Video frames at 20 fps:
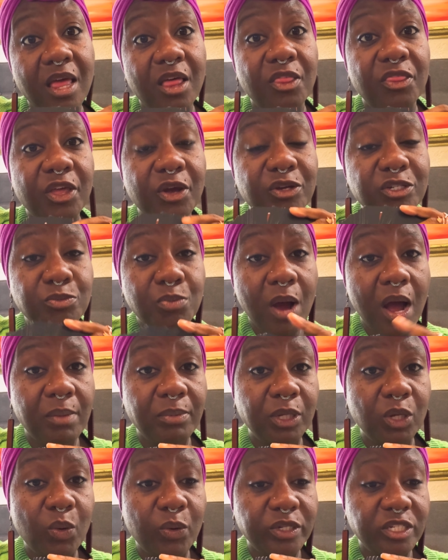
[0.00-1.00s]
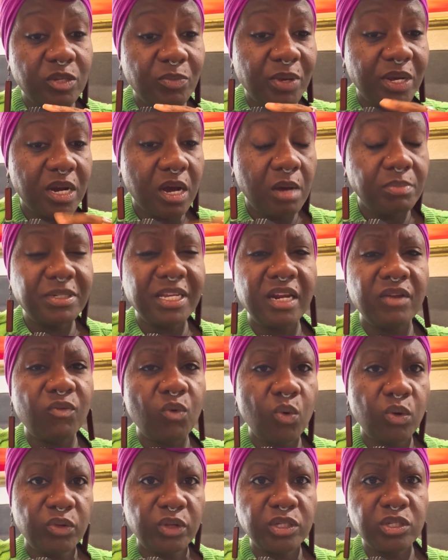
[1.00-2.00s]
there's probably going to be an update of
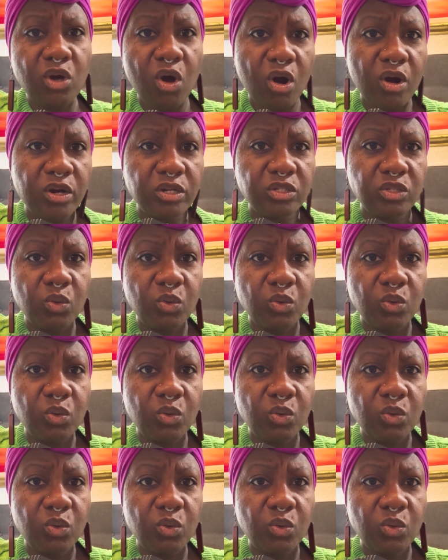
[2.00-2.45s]
all these cards,